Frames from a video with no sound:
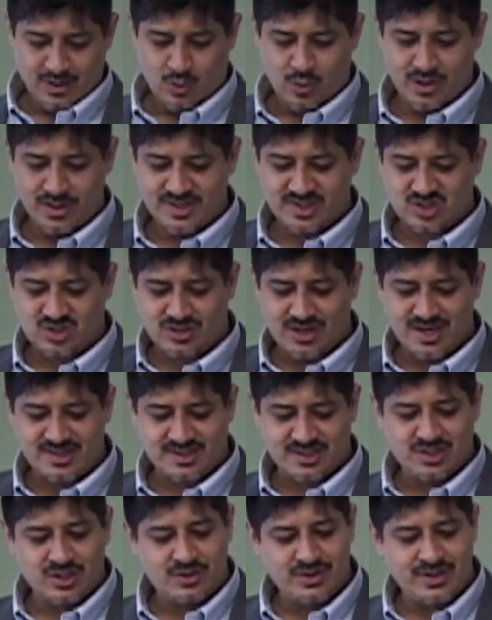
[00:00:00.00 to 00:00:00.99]
Where does
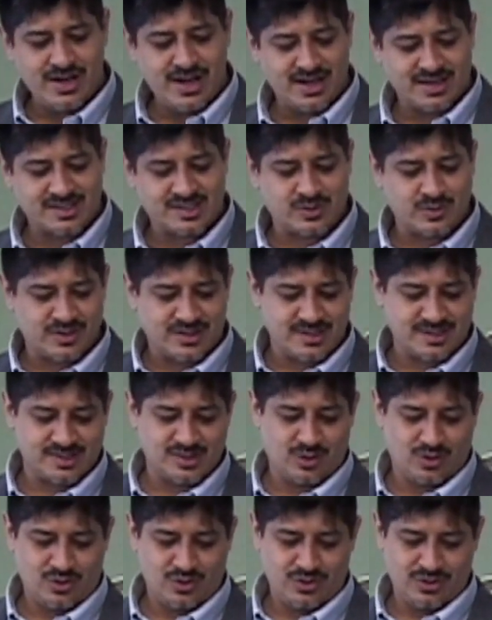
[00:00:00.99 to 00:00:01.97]
Christ go next with
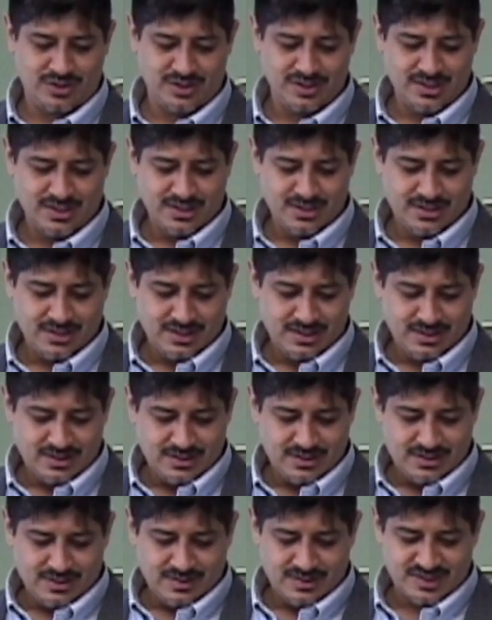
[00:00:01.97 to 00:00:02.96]
this whole
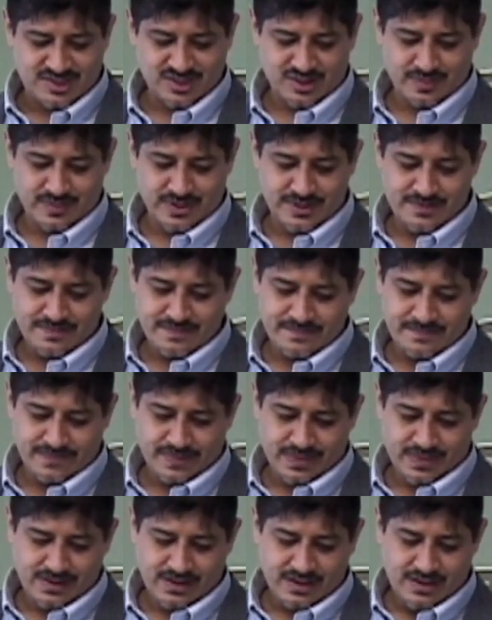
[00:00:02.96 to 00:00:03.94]
sermon?
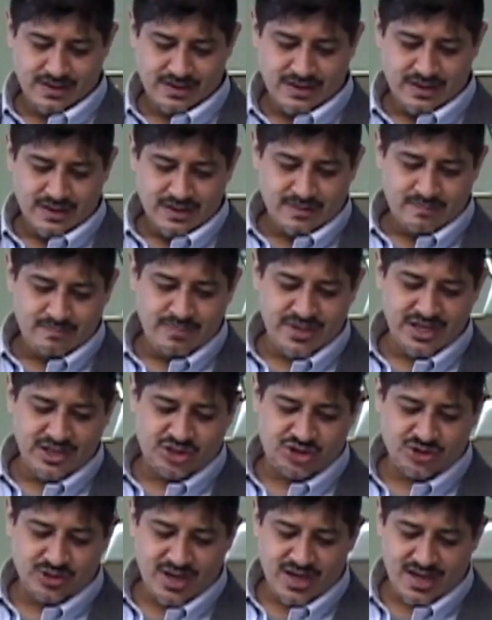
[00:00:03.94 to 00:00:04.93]
Be
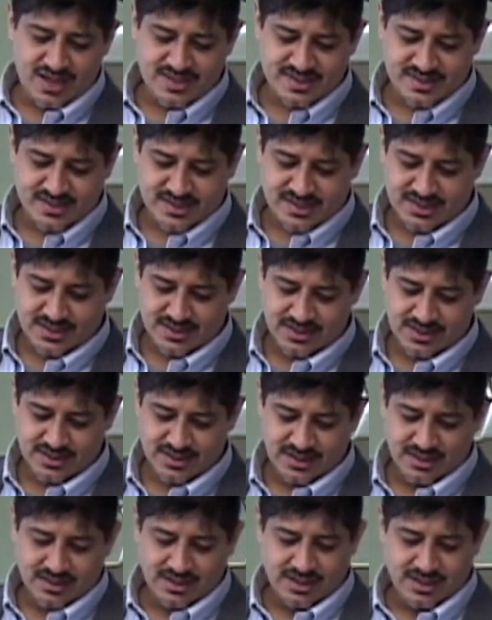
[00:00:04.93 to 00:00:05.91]
dressed
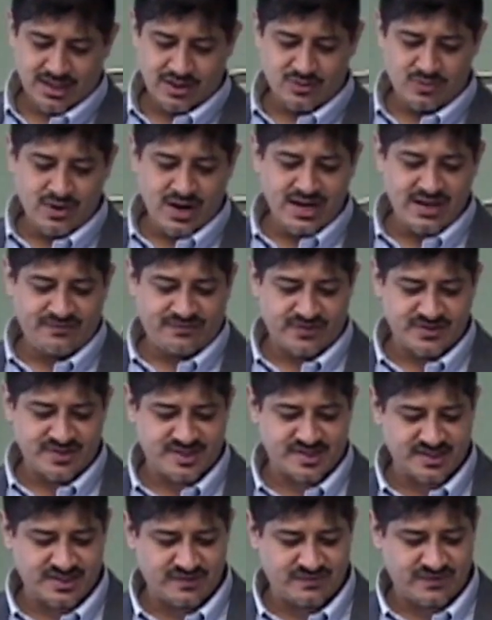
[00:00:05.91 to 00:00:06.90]
and ready for
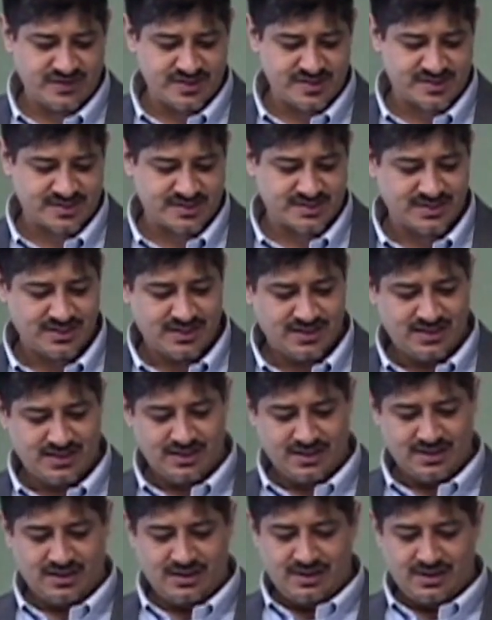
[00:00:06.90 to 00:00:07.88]
service.
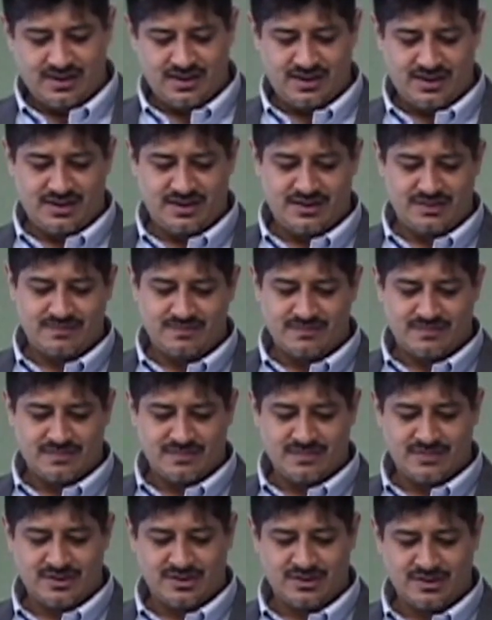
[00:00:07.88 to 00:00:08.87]
Uh,
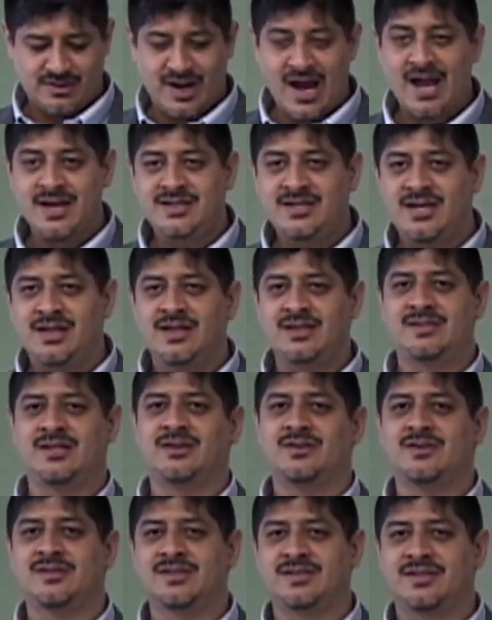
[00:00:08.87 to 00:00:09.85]
the idea is
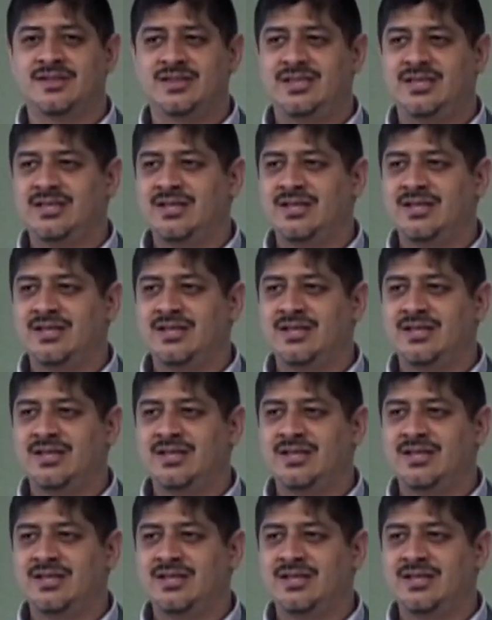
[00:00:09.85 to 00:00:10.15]
here is